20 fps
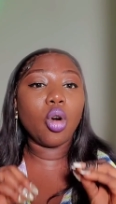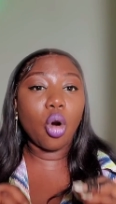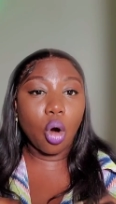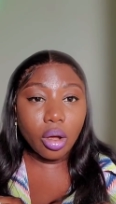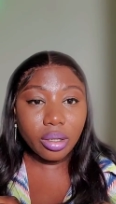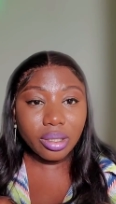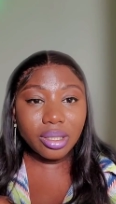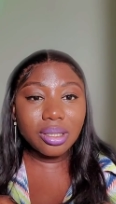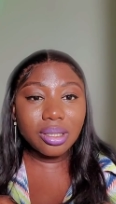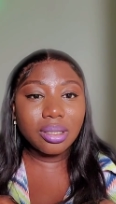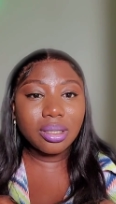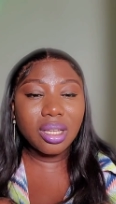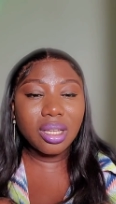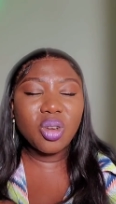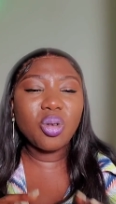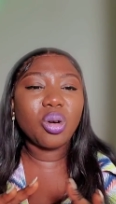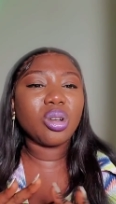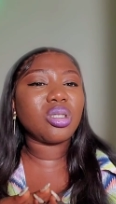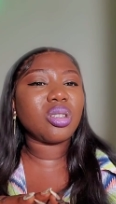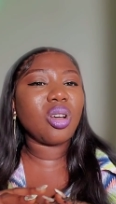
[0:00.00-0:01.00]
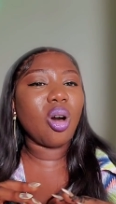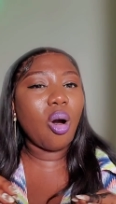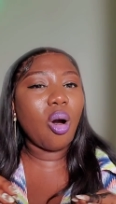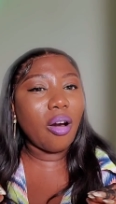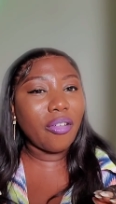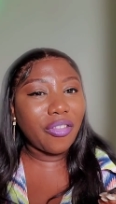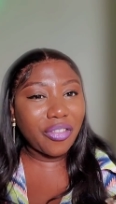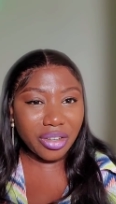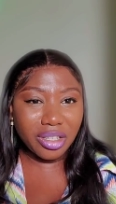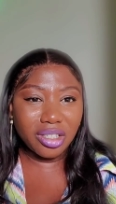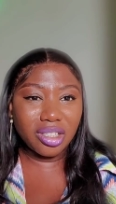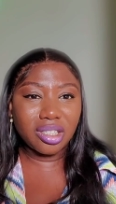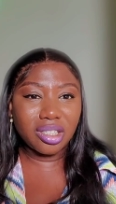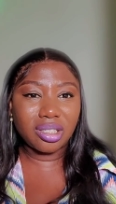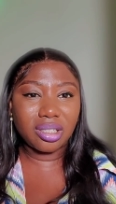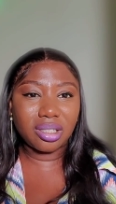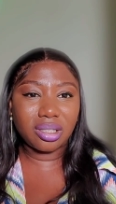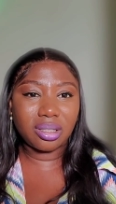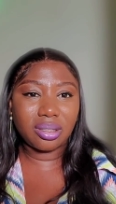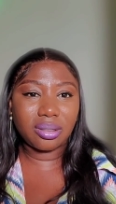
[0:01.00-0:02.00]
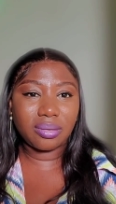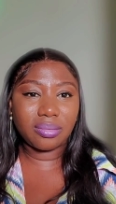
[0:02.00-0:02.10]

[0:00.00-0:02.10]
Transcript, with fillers: got, it was offish.